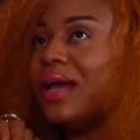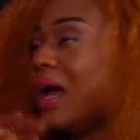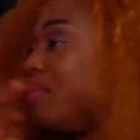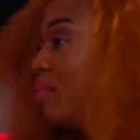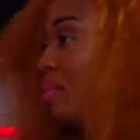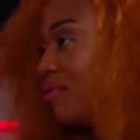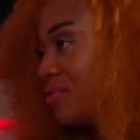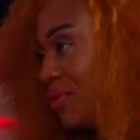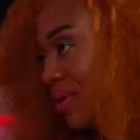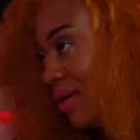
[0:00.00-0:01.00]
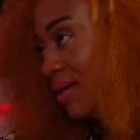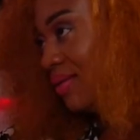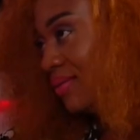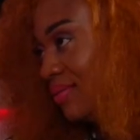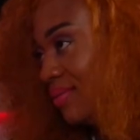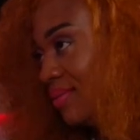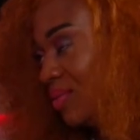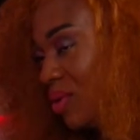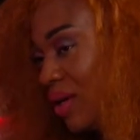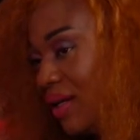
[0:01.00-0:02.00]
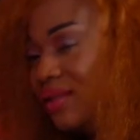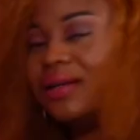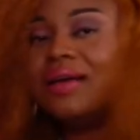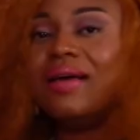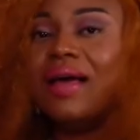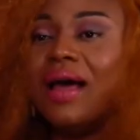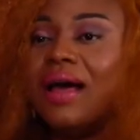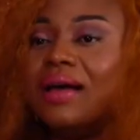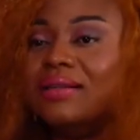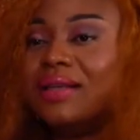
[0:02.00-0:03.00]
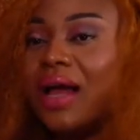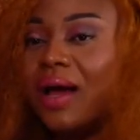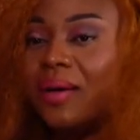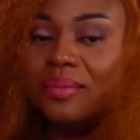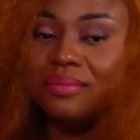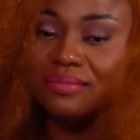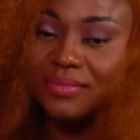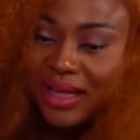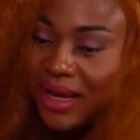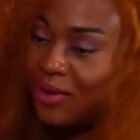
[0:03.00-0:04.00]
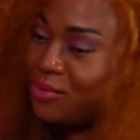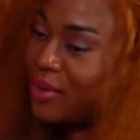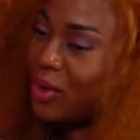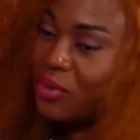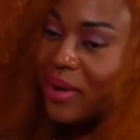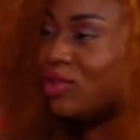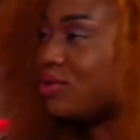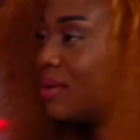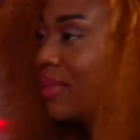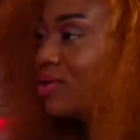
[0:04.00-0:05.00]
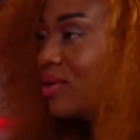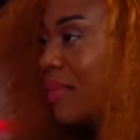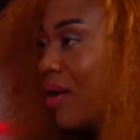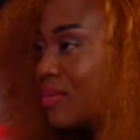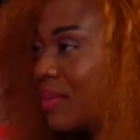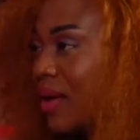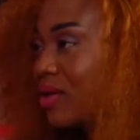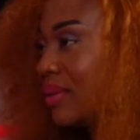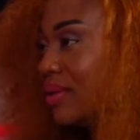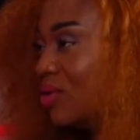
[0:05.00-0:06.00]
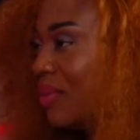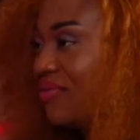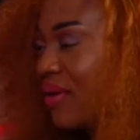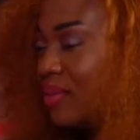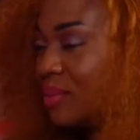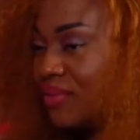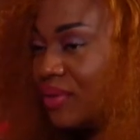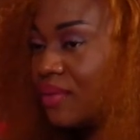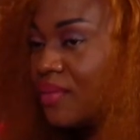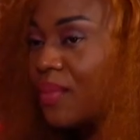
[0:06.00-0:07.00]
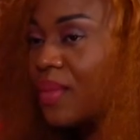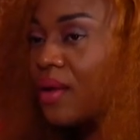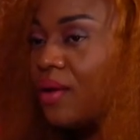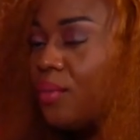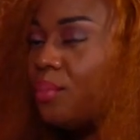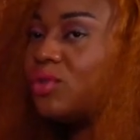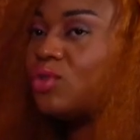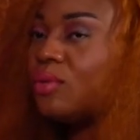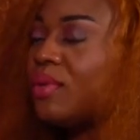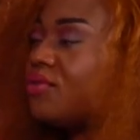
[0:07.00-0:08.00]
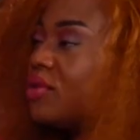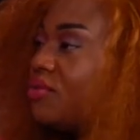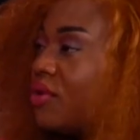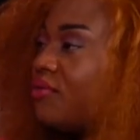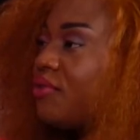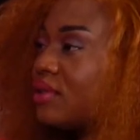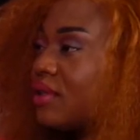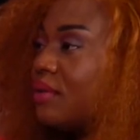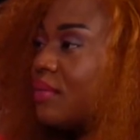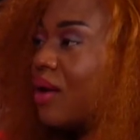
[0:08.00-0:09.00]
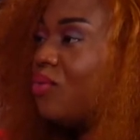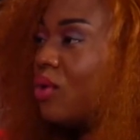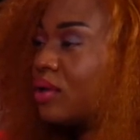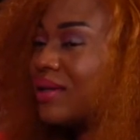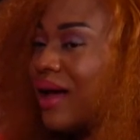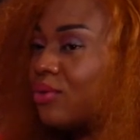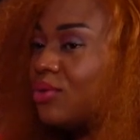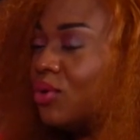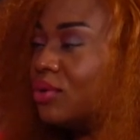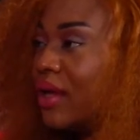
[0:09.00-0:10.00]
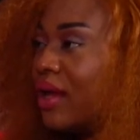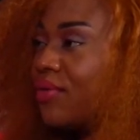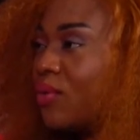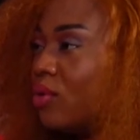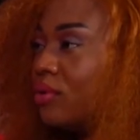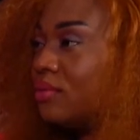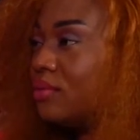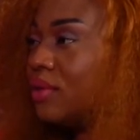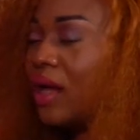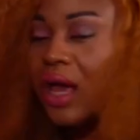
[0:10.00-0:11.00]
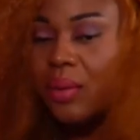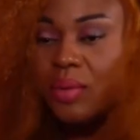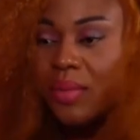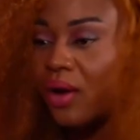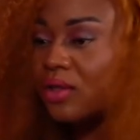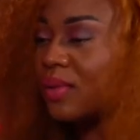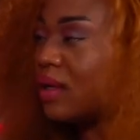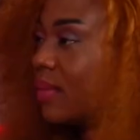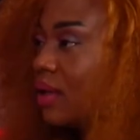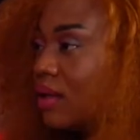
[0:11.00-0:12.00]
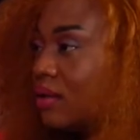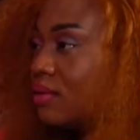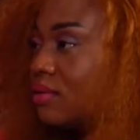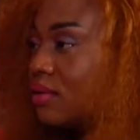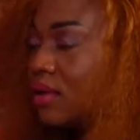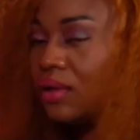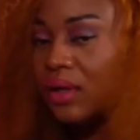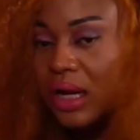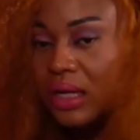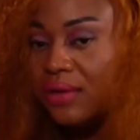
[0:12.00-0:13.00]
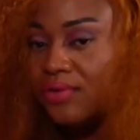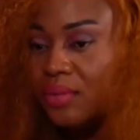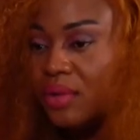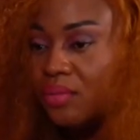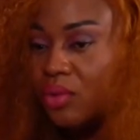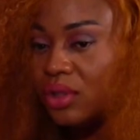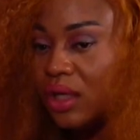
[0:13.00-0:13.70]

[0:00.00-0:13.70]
I'm a mom of 3 mm -hmm. right? And um, the kind of woman I want my children, my children, my husband, my husband, you know, my family, my but somehow, for the very first time, I walked out on everyone. I mean, my husband and my kids. I left home in the morning.